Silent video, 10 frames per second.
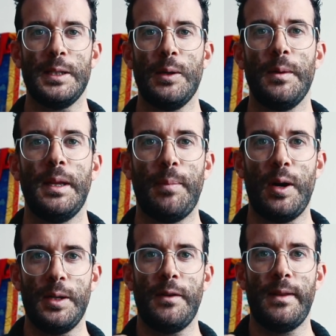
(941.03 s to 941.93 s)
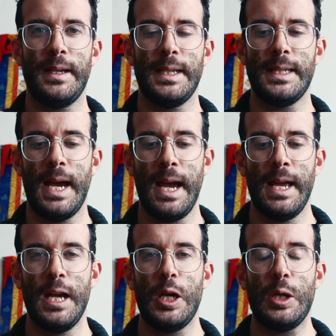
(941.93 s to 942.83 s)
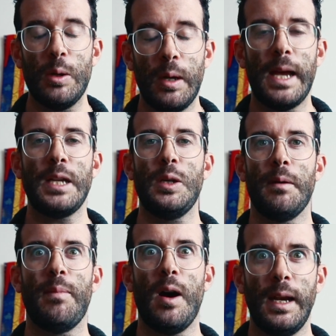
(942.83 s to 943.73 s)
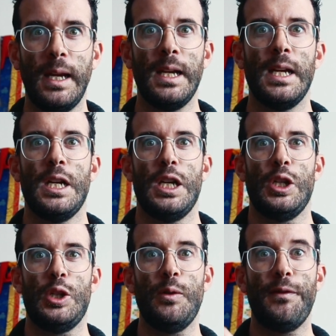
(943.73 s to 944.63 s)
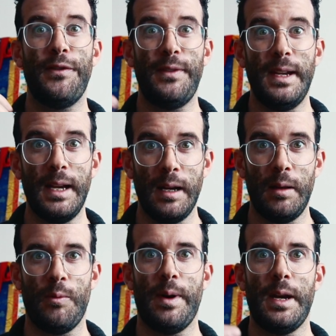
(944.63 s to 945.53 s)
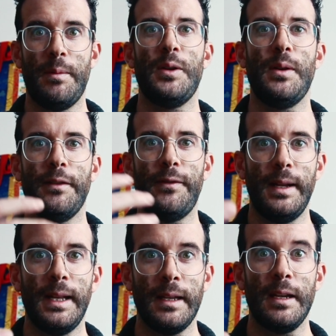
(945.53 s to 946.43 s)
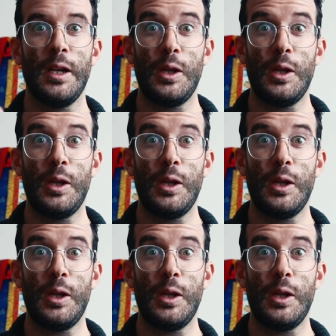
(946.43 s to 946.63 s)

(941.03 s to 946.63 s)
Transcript: So the point of this is that you let your body to feel whatever you're feeling.